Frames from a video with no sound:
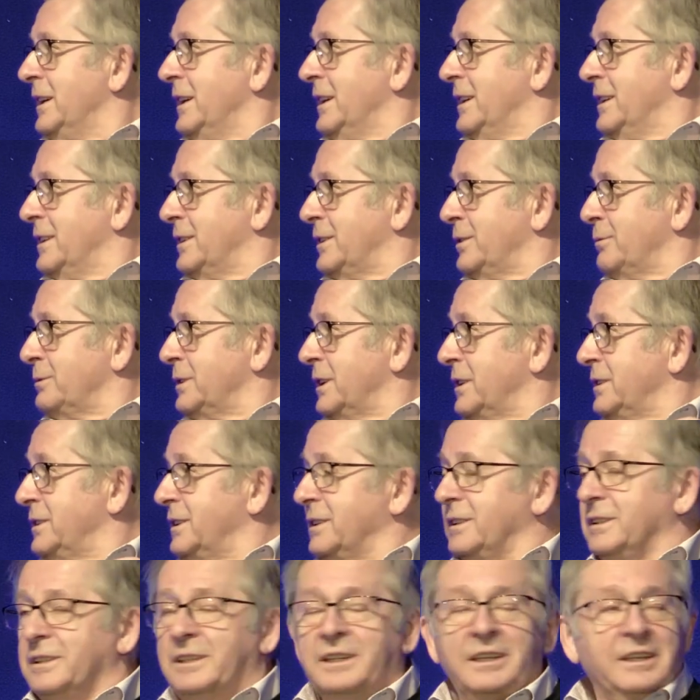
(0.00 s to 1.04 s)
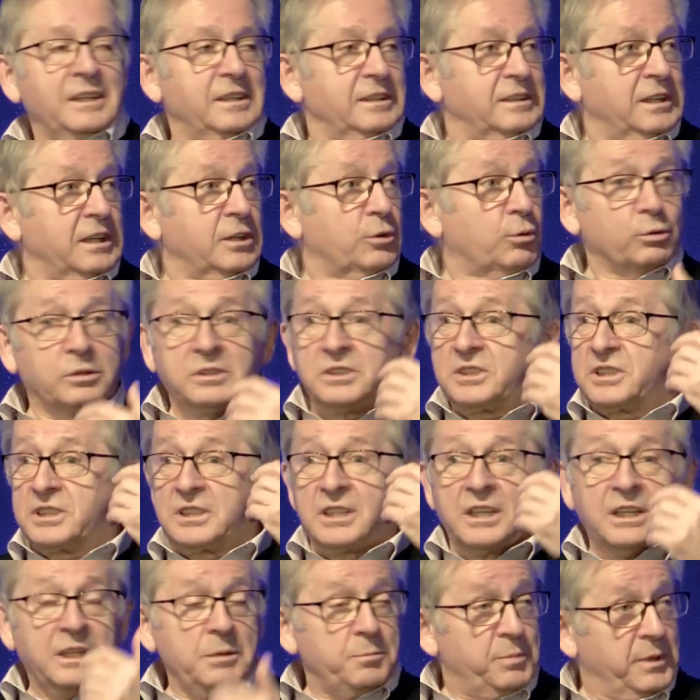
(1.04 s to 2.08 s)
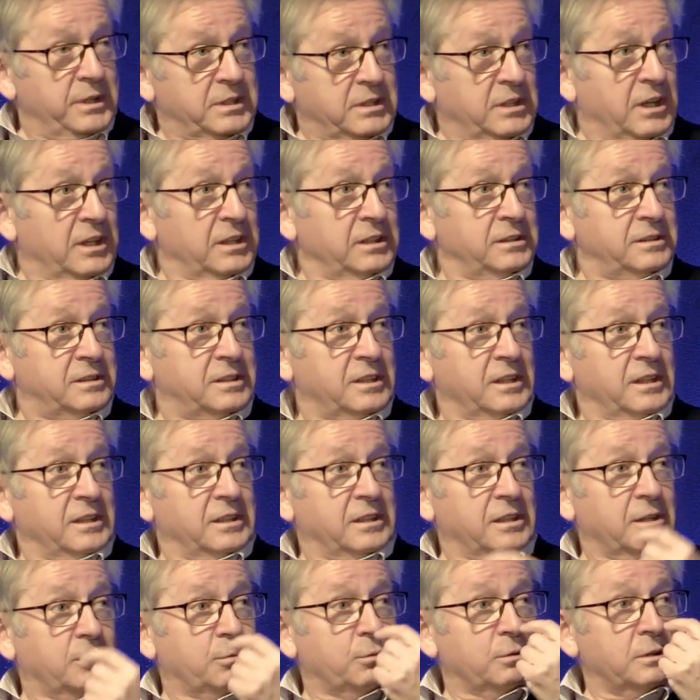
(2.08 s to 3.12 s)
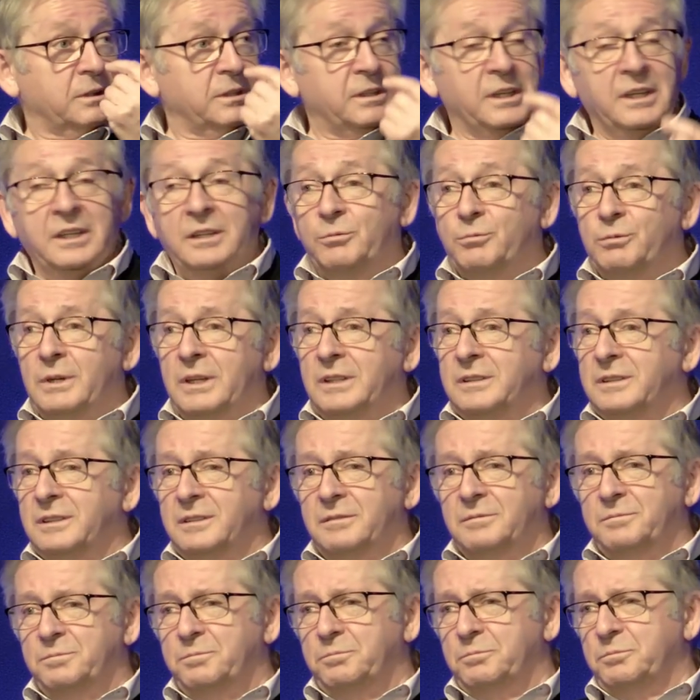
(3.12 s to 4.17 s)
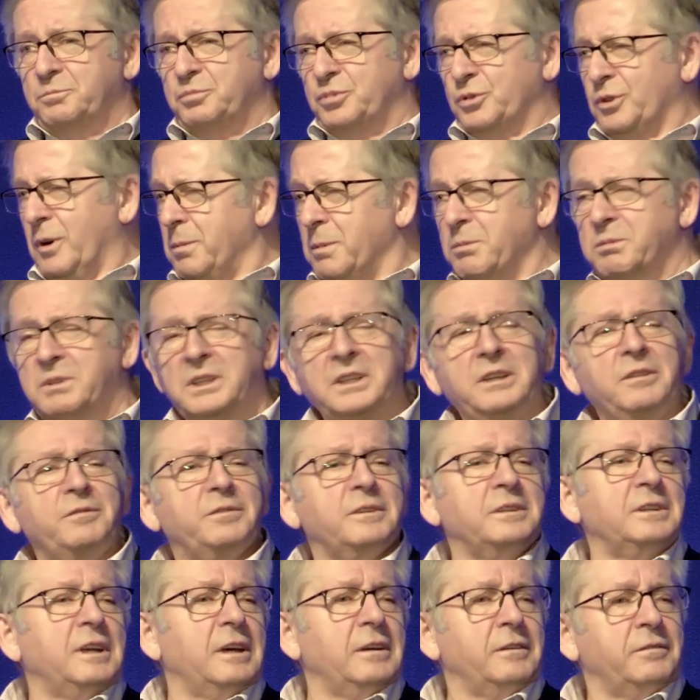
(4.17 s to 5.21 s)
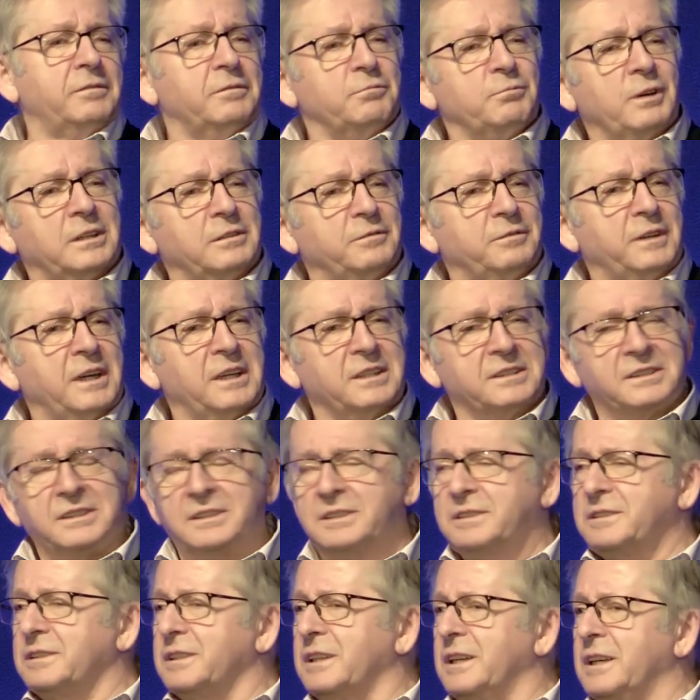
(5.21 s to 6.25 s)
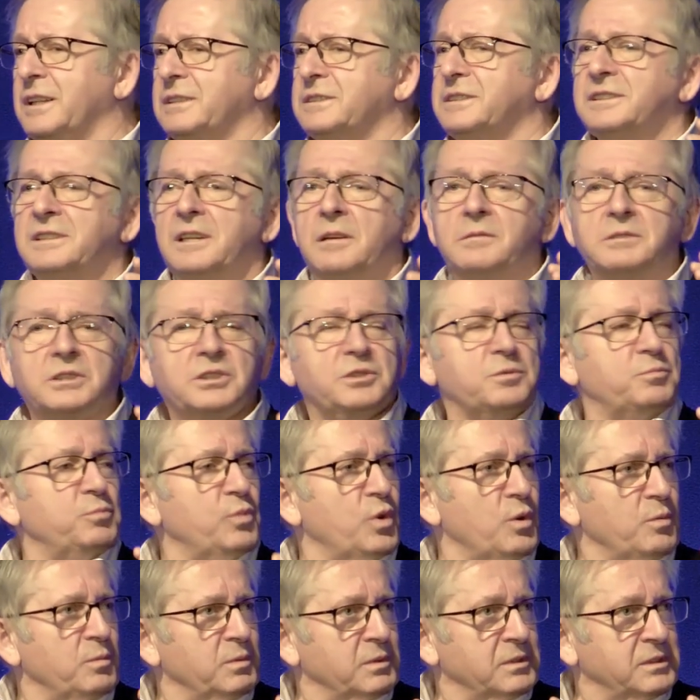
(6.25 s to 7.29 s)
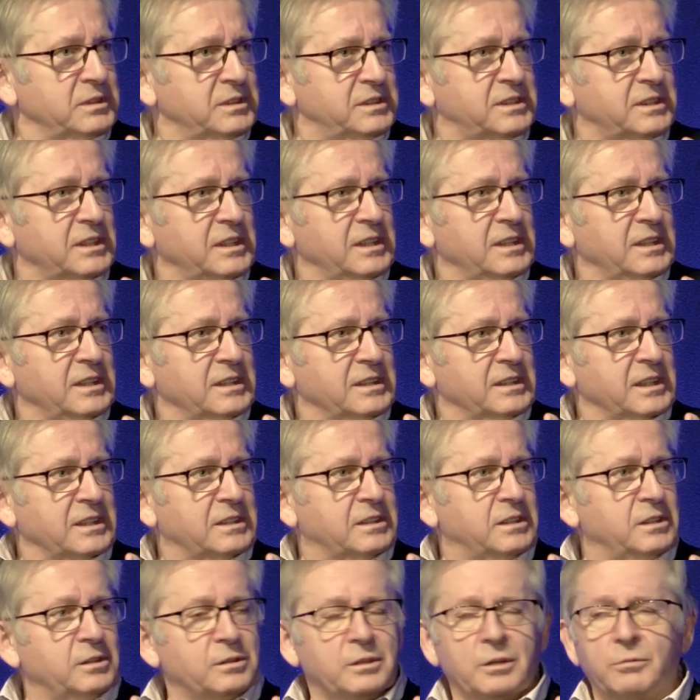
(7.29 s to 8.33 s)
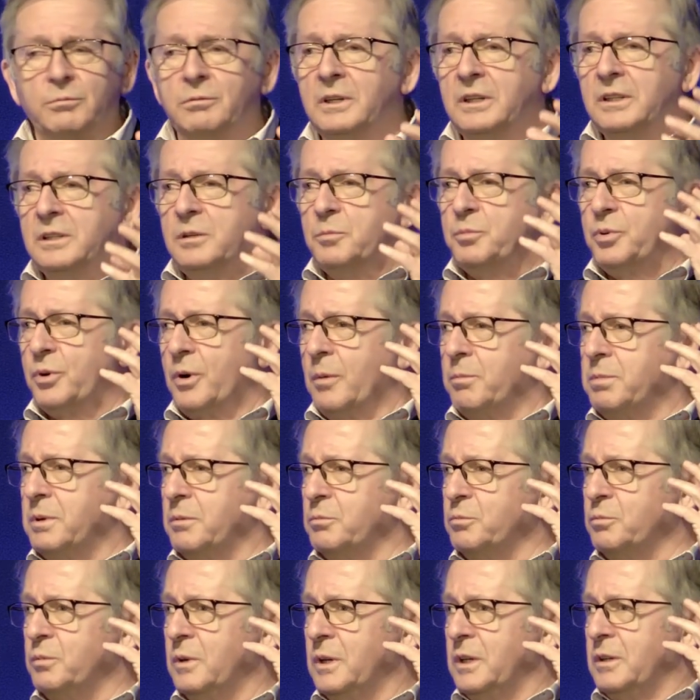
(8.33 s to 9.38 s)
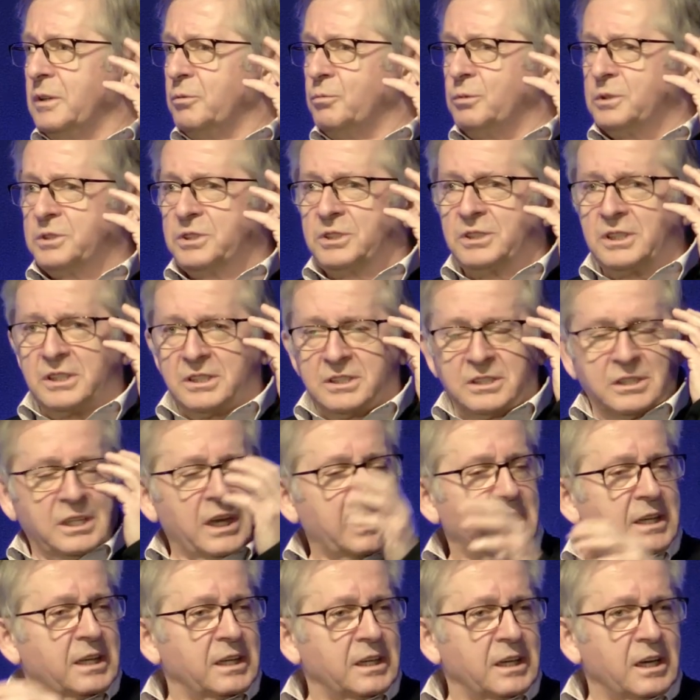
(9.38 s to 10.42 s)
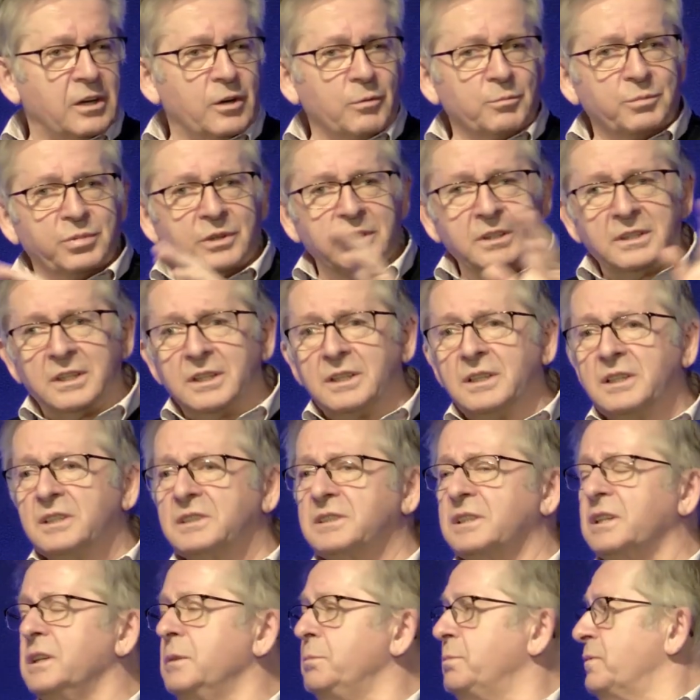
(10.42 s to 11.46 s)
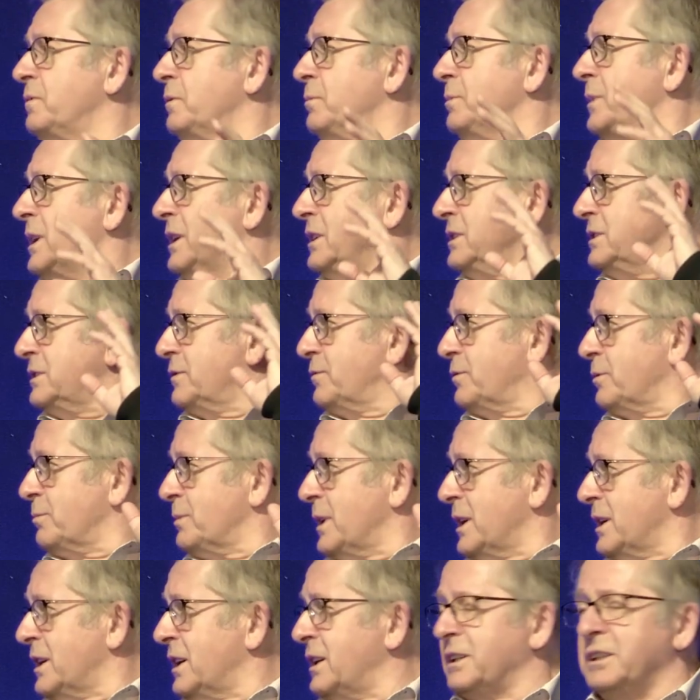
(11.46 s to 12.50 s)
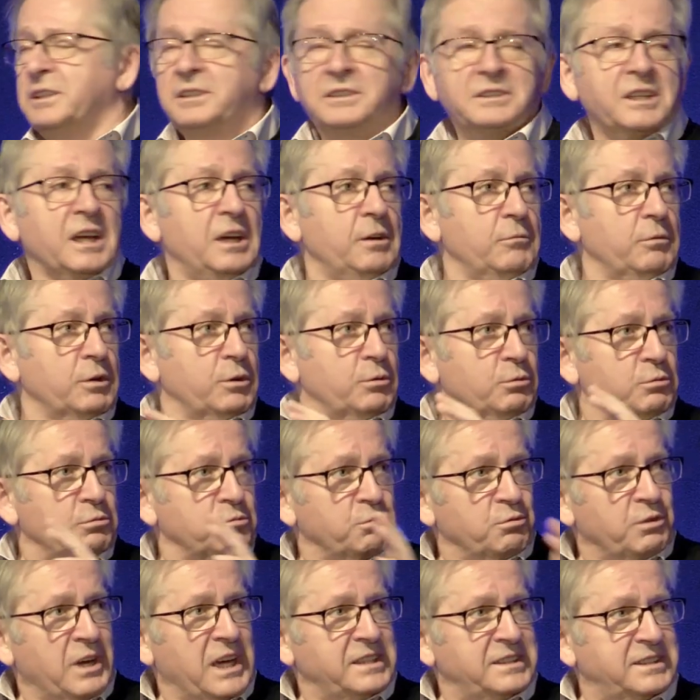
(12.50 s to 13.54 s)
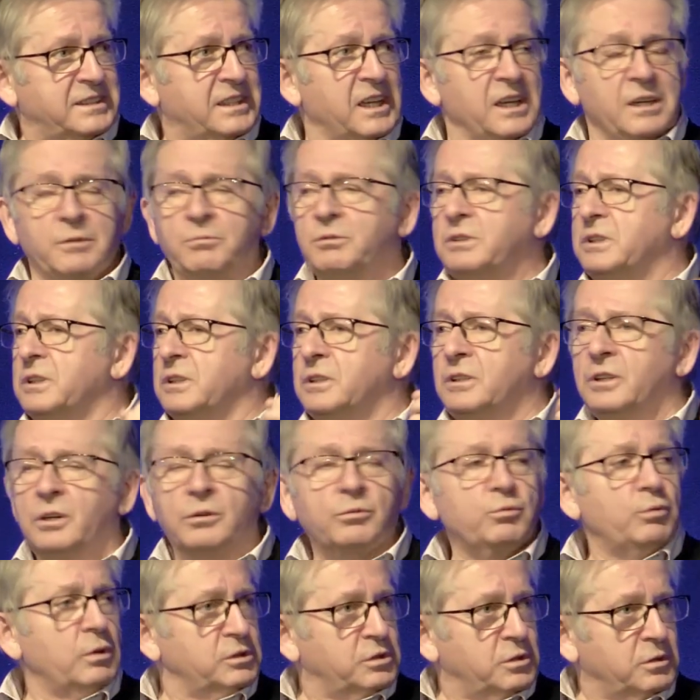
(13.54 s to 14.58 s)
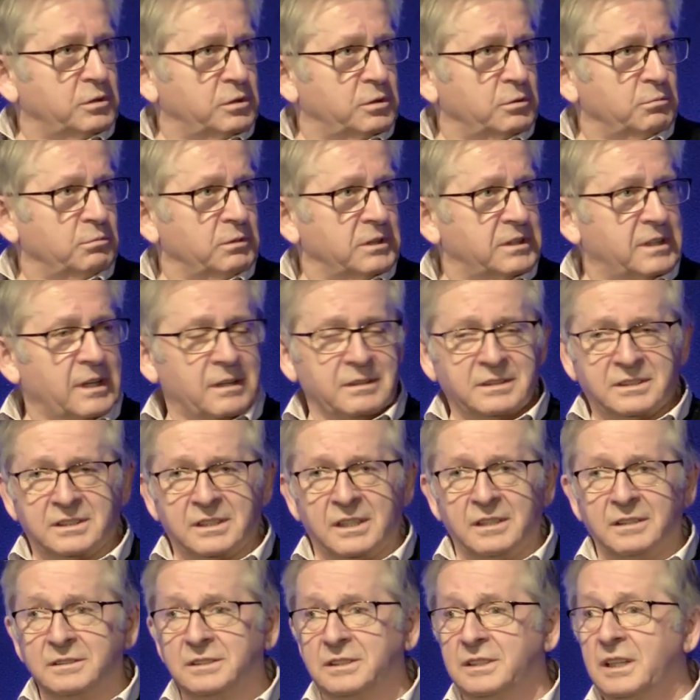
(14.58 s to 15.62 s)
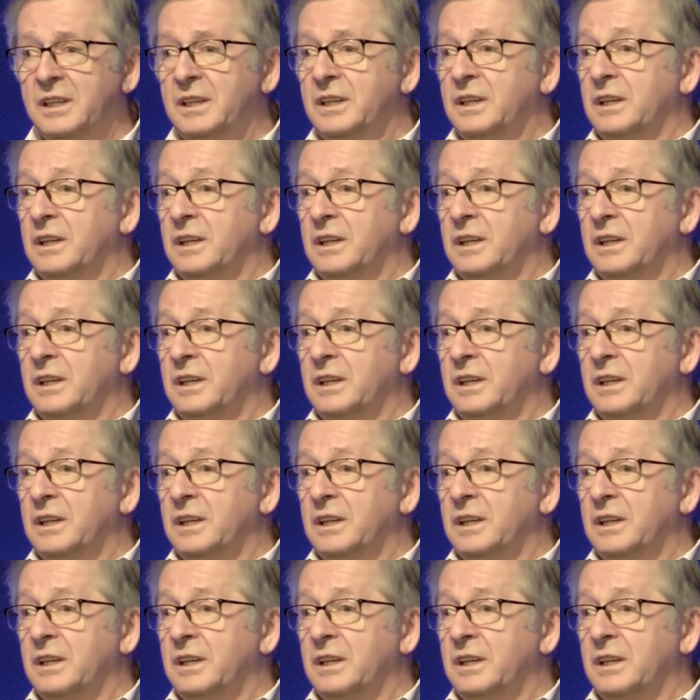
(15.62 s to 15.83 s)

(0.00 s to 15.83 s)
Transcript: You know, they couldn't sleep at night, they couldn't, well, probably even every one of us had such moments that, you know, the problem was just taking completely the sleep from us, from our eyes. We couldn't rest. We didn't know what to do with ourselves.